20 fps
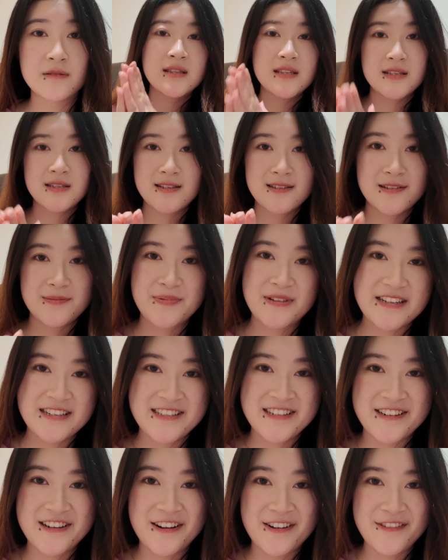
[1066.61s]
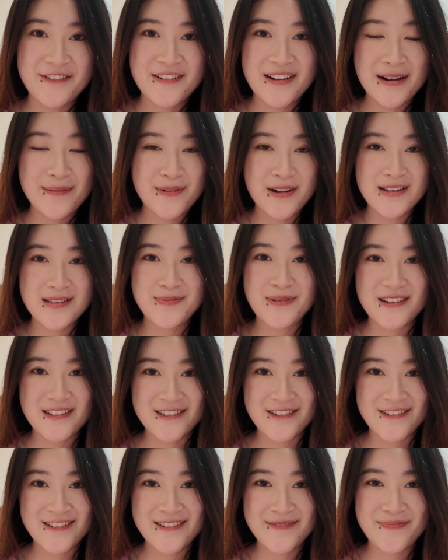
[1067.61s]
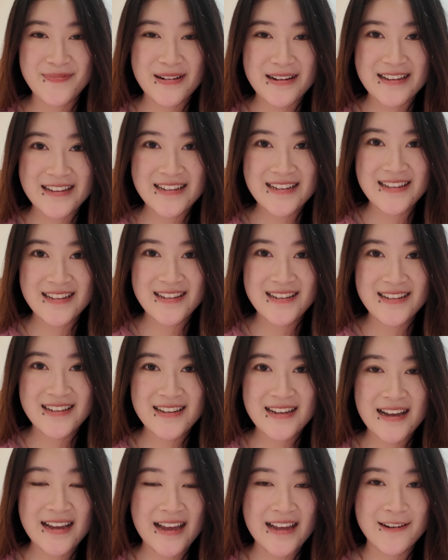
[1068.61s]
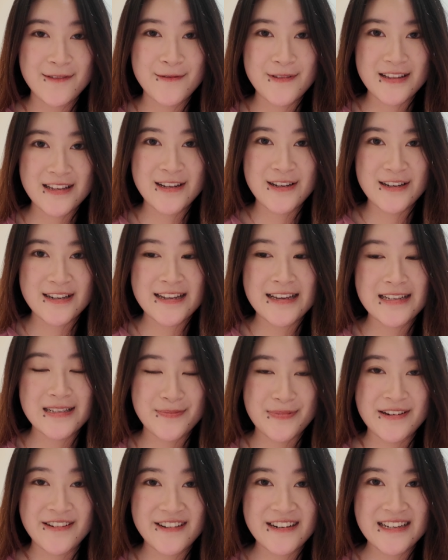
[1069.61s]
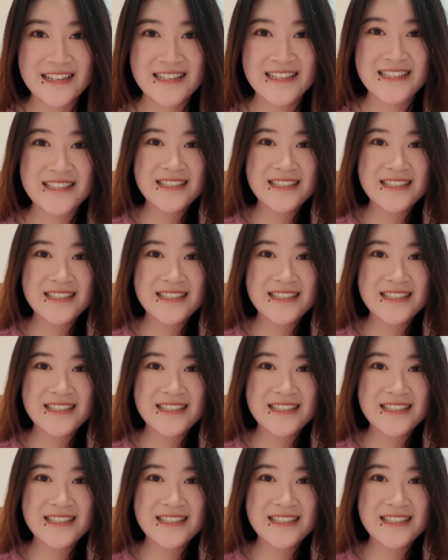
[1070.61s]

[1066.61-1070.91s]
This is the place to go. I'm not sponsored, but I had a really good experience.